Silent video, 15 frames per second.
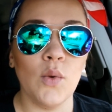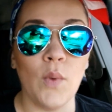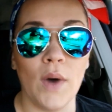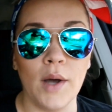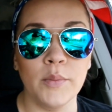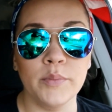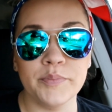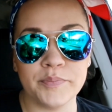
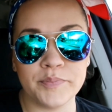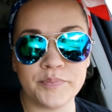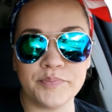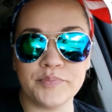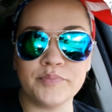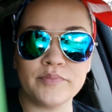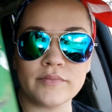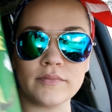Well,
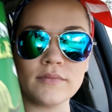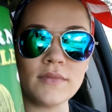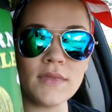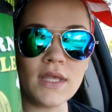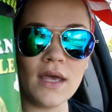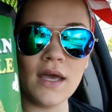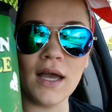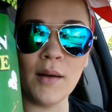
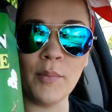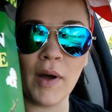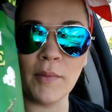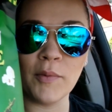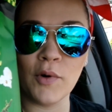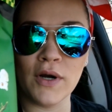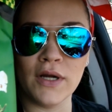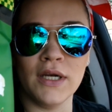I got
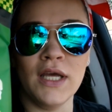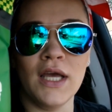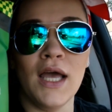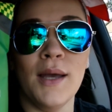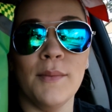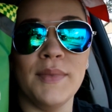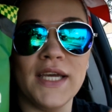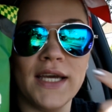popcorn
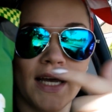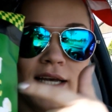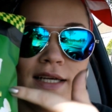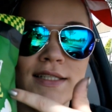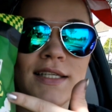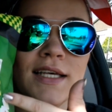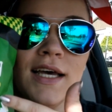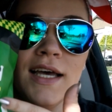
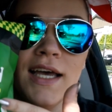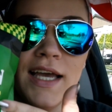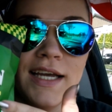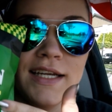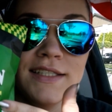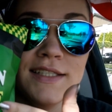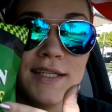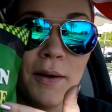because
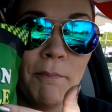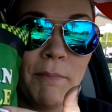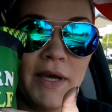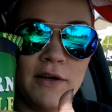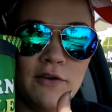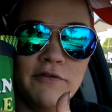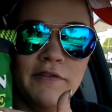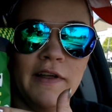it's
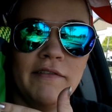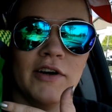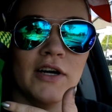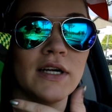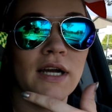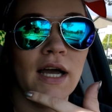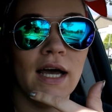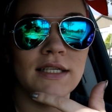pickle flavor.
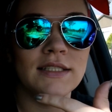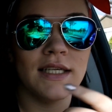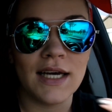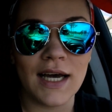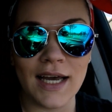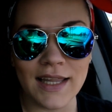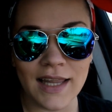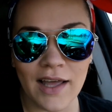Guys,
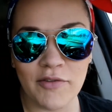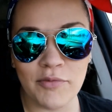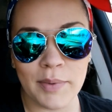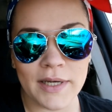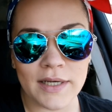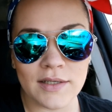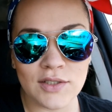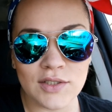I love
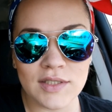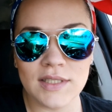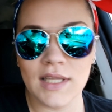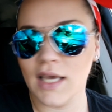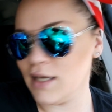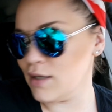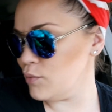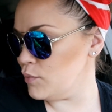pickles.
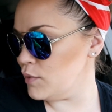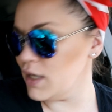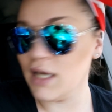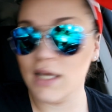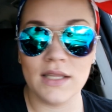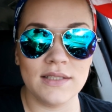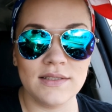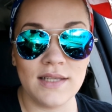Like, when
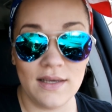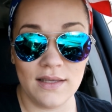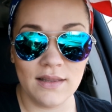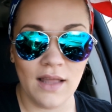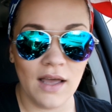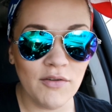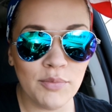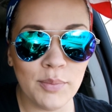I say
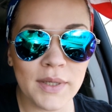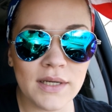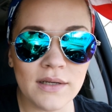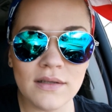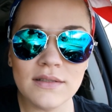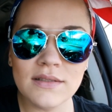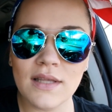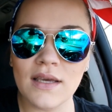love
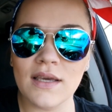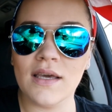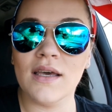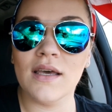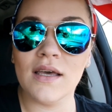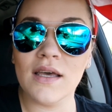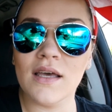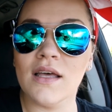pickles, love
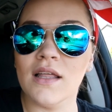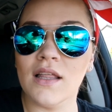pickles.